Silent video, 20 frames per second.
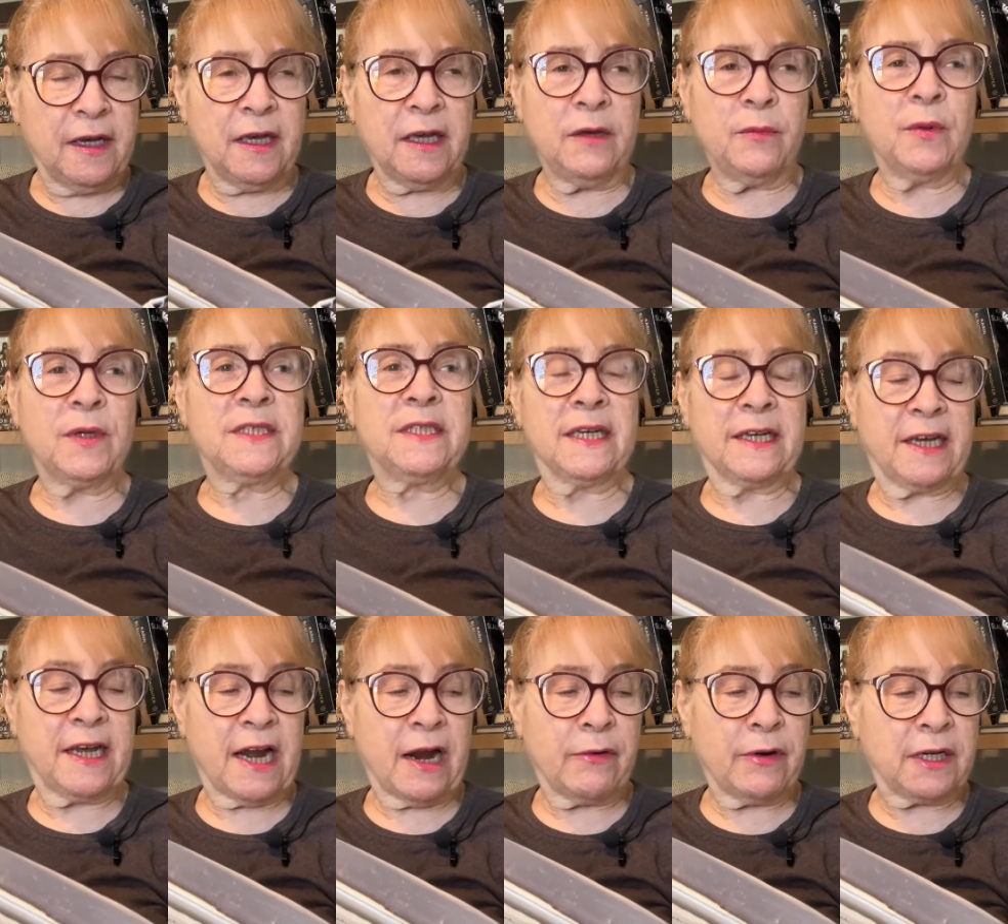He was a
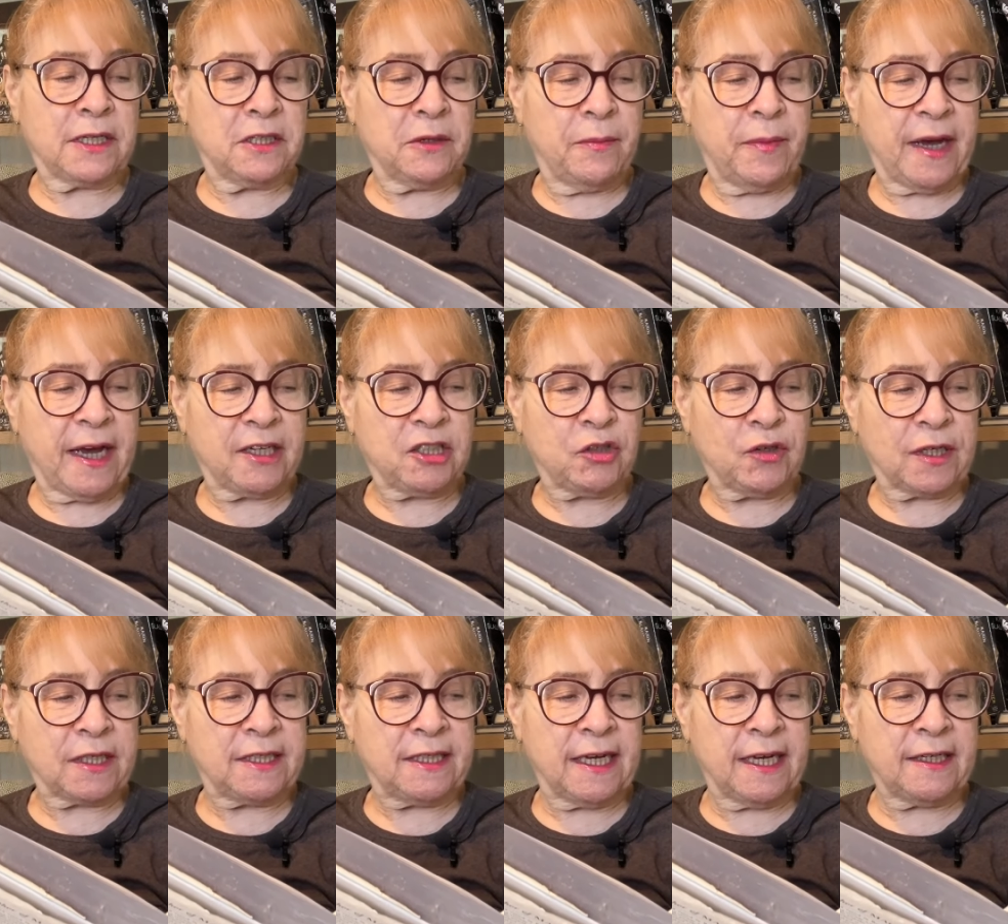character,
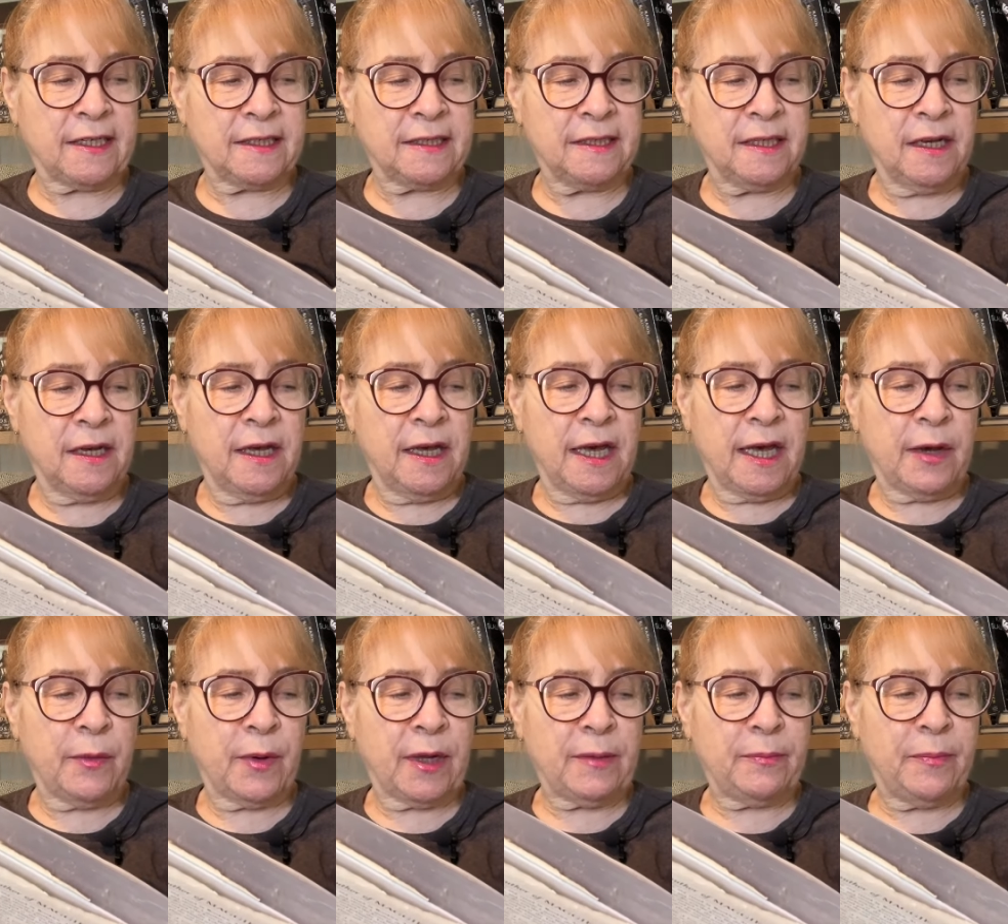Patrick Dennis,
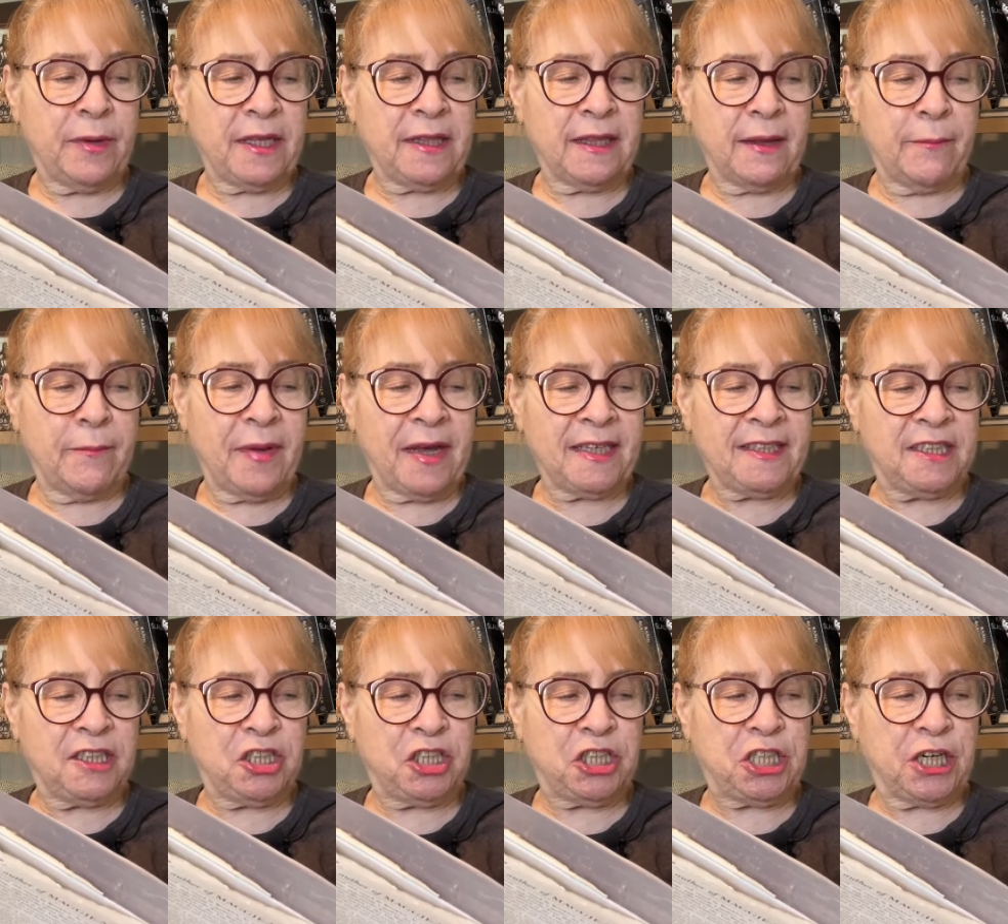who had been the
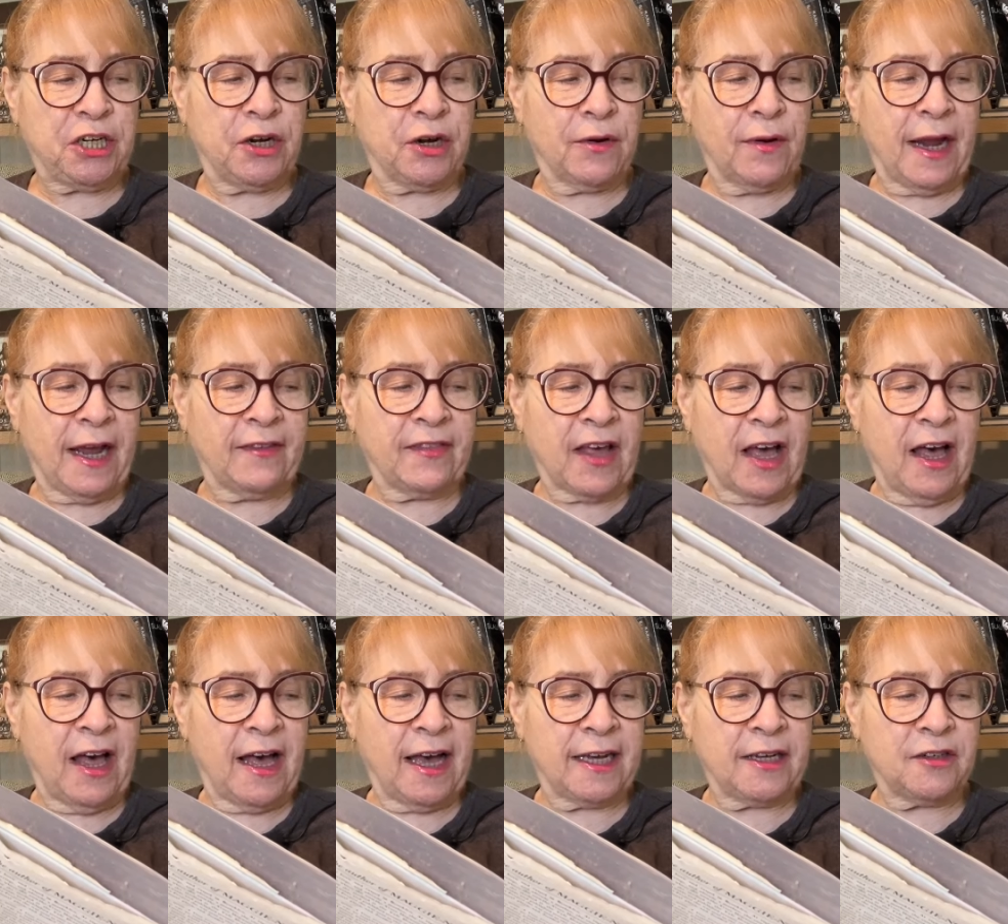best jigger and
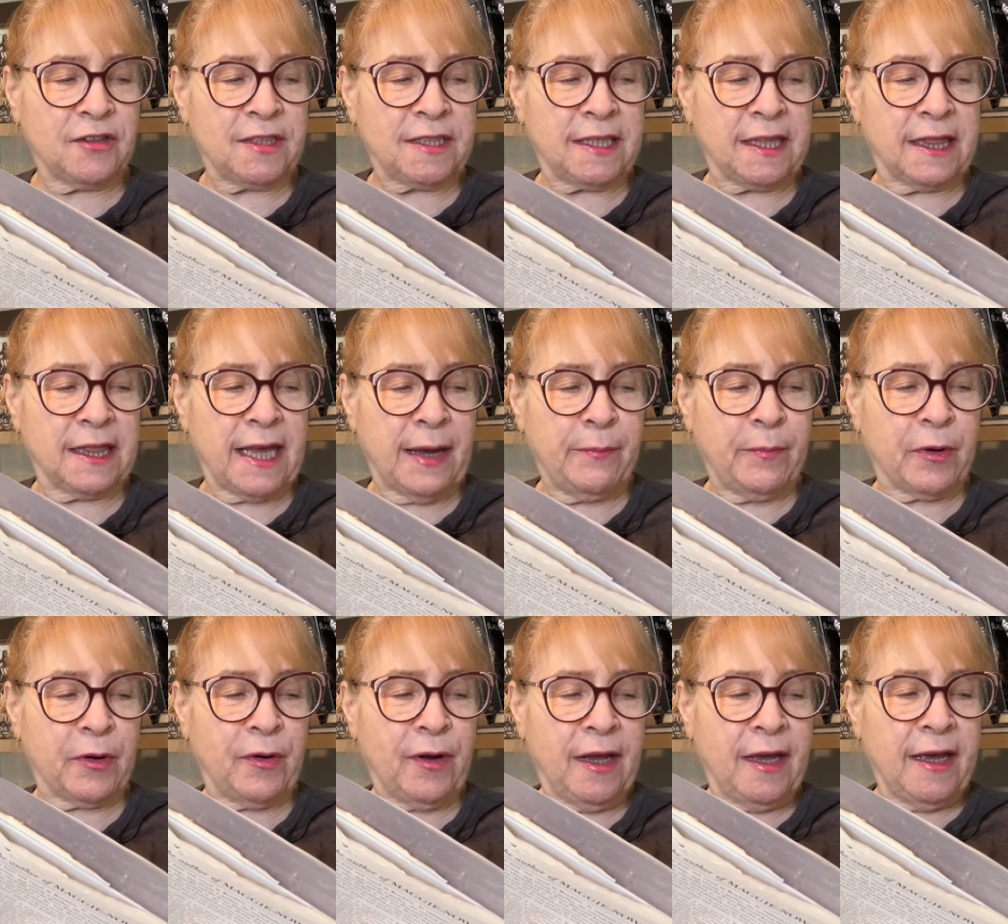the highest
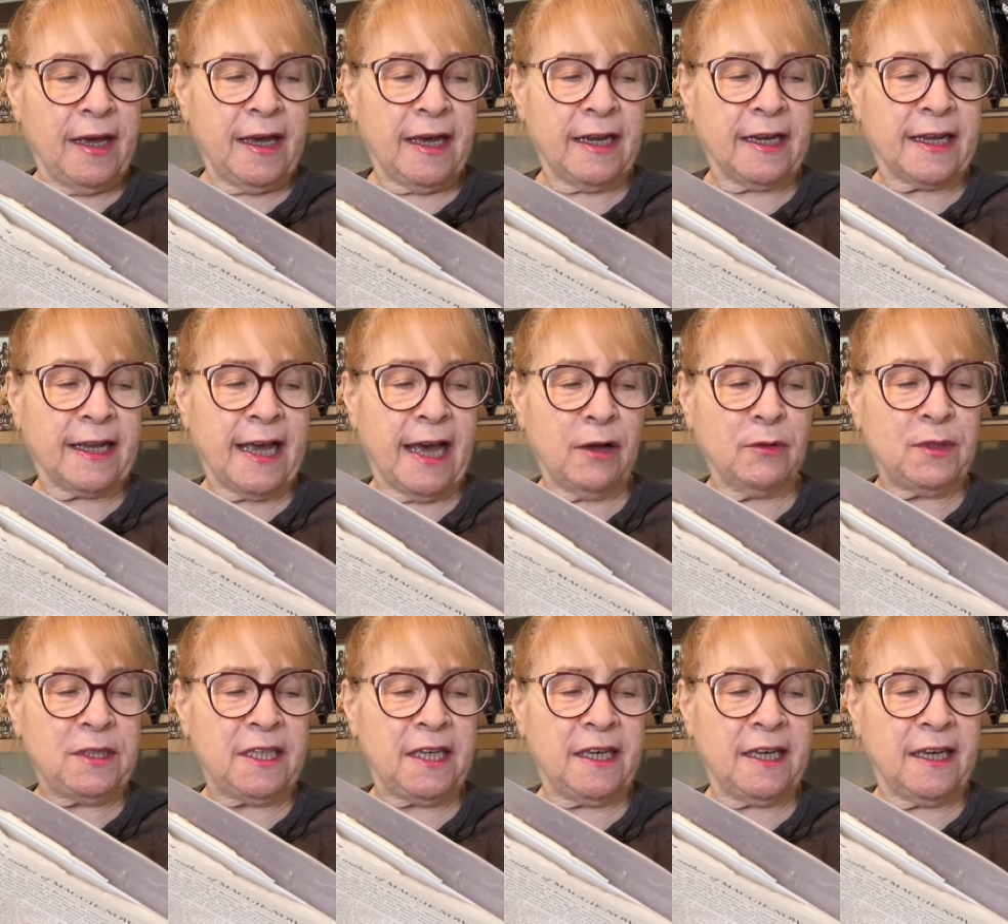leper in
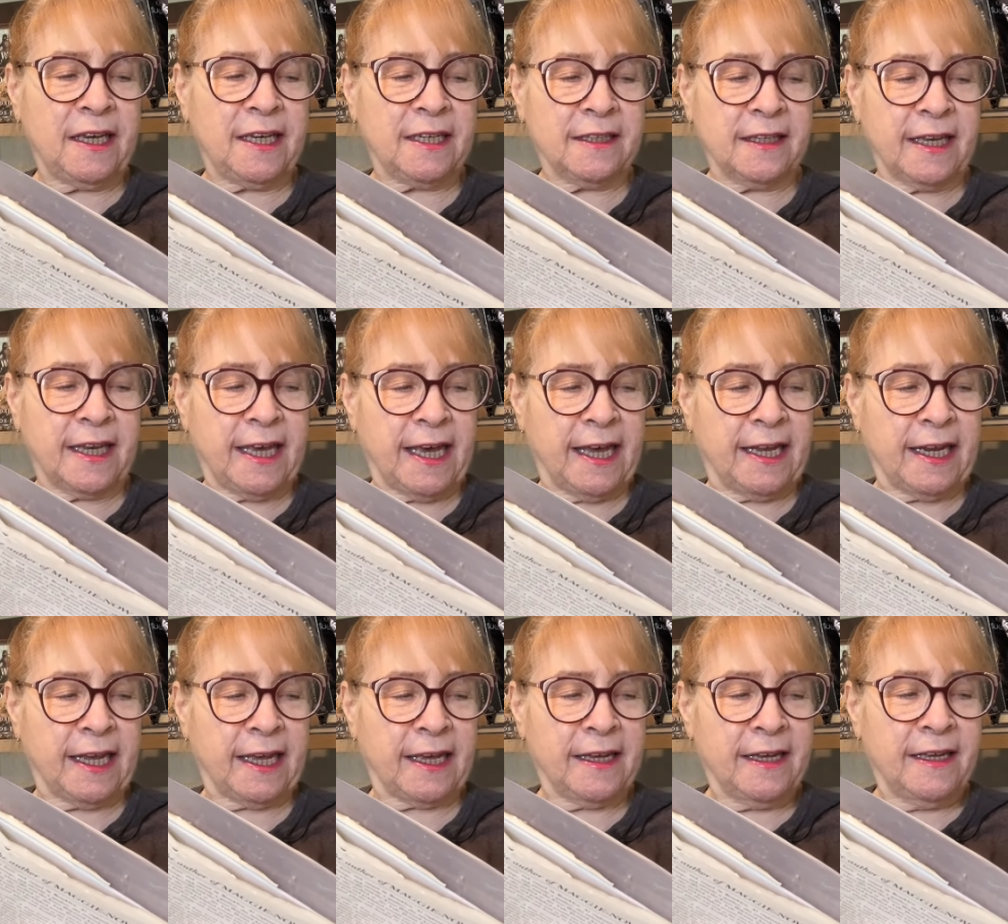County
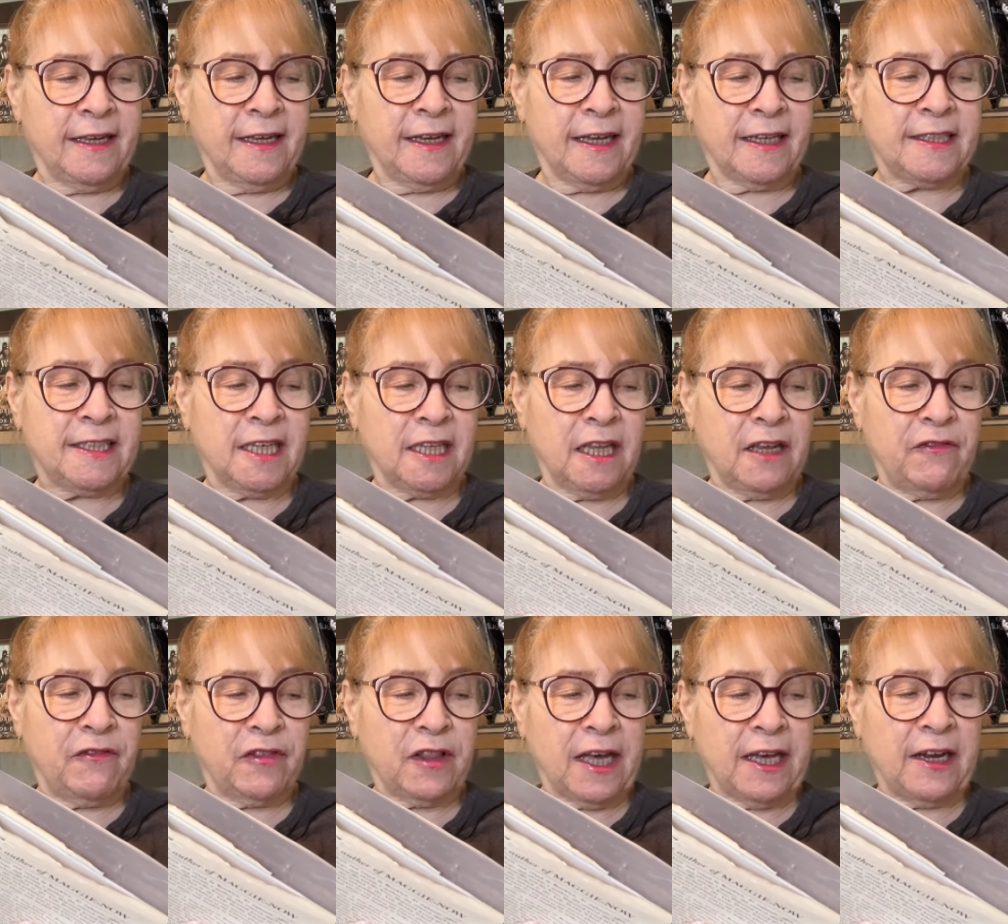Kilkenny until he
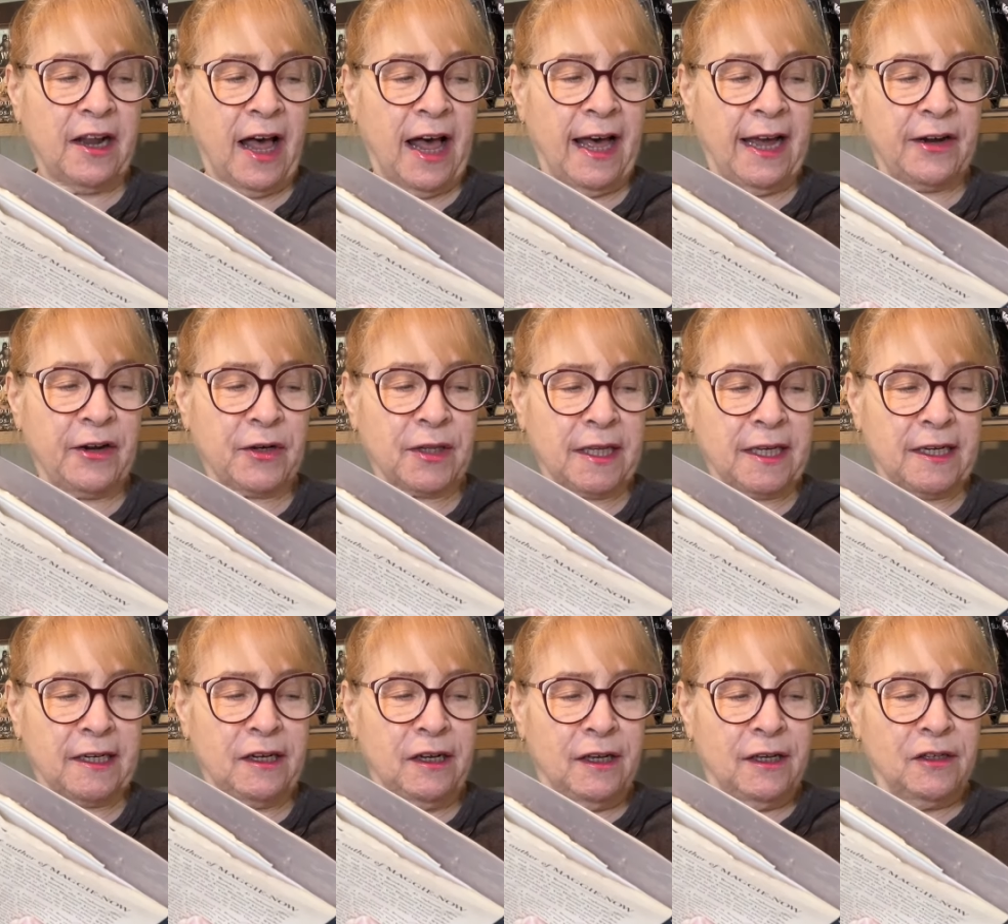fled
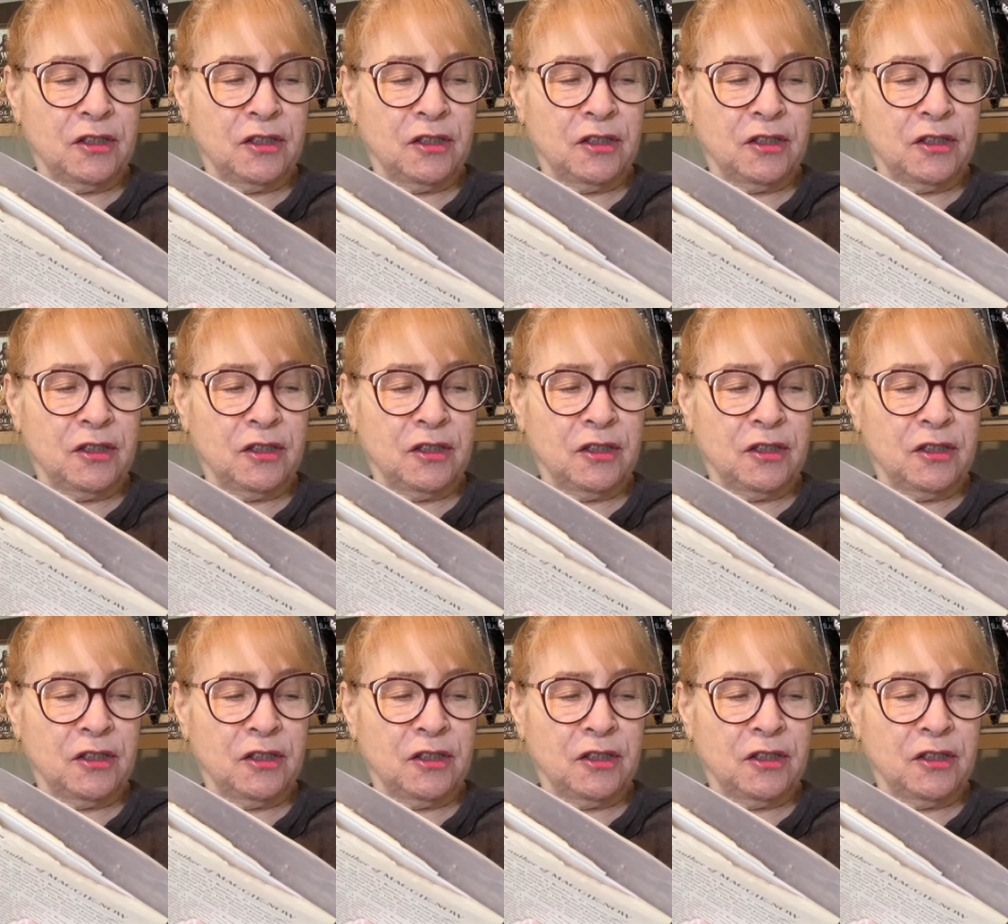Ireland,